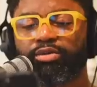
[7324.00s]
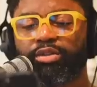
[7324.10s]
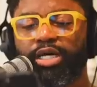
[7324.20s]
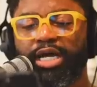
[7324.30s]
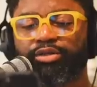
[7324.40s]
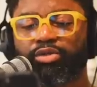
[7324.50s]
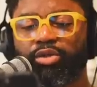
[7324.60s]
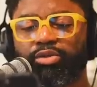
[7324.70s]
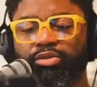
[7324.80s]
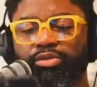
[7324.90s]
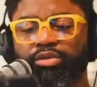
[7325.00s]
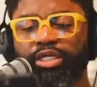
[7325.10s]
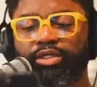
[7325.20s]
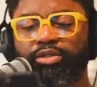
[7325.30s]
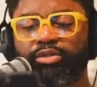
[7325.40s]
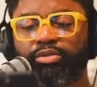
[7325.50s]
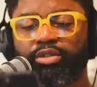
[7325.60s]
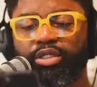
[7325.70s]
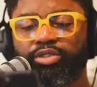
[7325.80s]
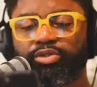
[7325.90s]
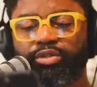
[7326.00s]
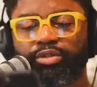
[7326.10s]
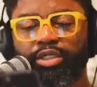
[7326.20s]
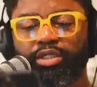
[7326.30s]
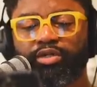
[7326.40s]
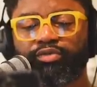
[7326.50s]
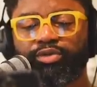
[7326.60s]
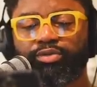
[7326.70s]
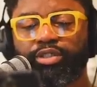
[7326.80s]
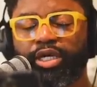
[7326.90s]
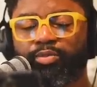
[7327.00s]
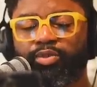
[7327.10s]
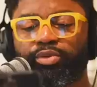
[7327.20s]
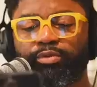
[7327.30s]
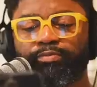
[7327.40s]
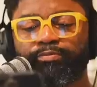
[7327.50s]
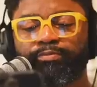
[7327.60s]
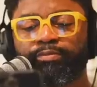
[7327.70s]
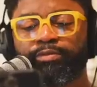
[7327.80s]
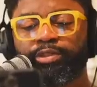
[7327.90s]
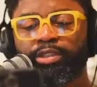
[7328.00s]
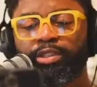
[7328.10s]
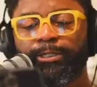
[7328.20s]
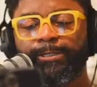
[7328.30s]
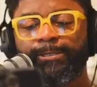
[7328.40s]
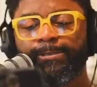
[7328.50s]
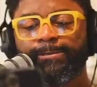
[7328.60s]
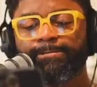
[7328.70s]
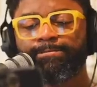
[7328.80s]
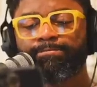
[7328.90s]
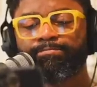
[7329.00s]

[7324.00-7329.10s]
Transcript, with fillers: a todos. Thank you, Kendra. I love you. Te amo. Um,